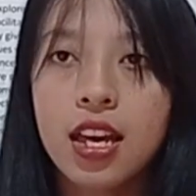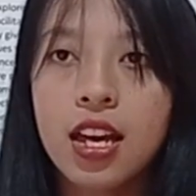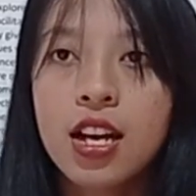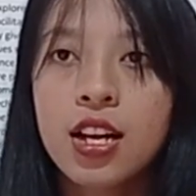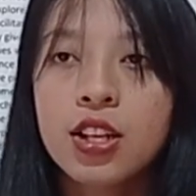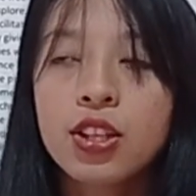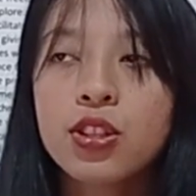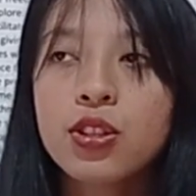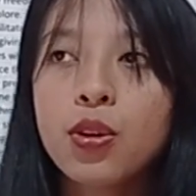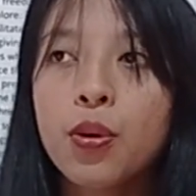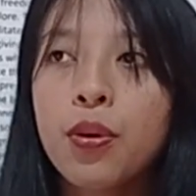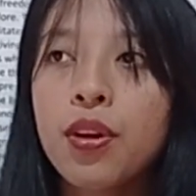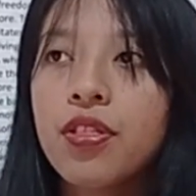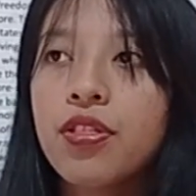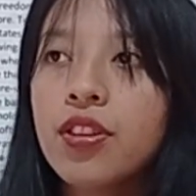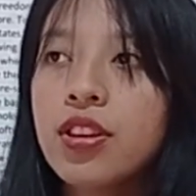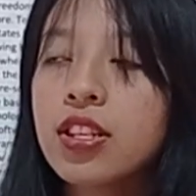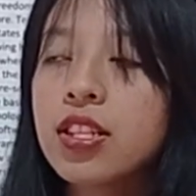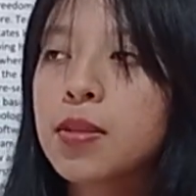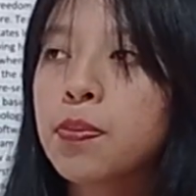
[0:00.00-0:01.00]
So in
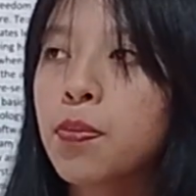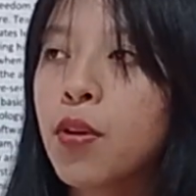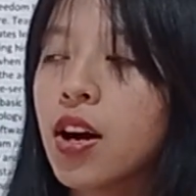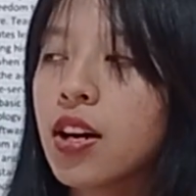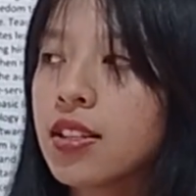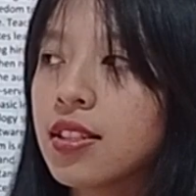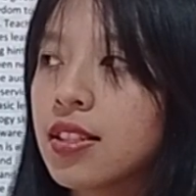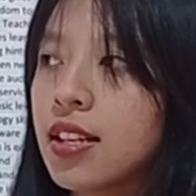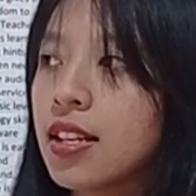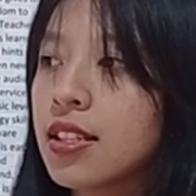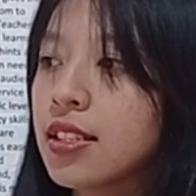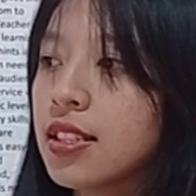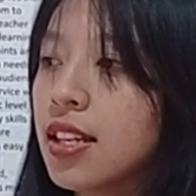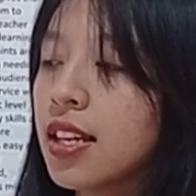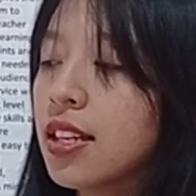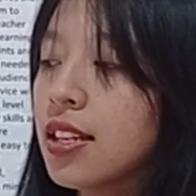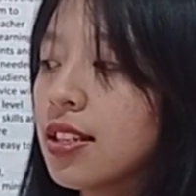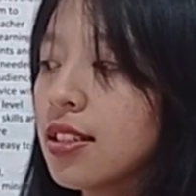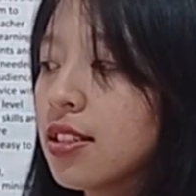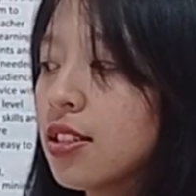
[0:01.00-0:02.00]
this process, it
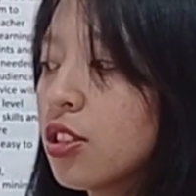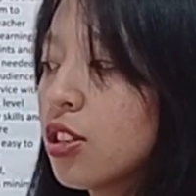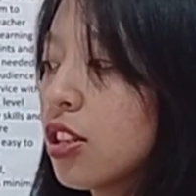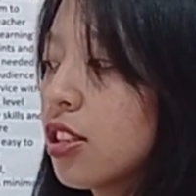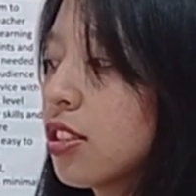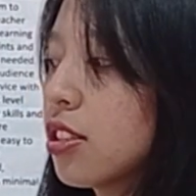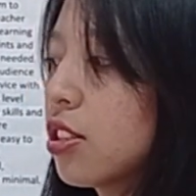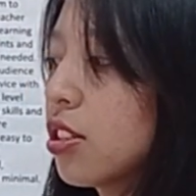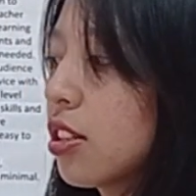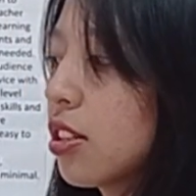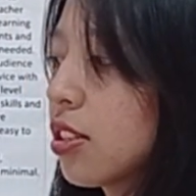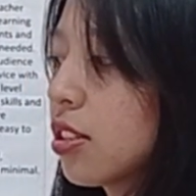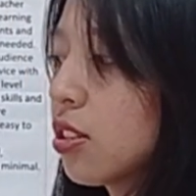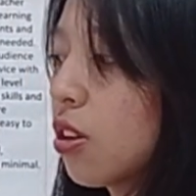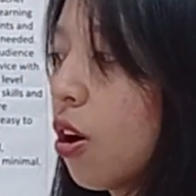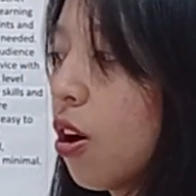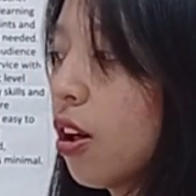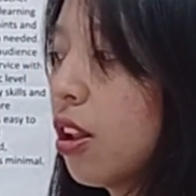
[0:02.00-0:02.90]
is not just all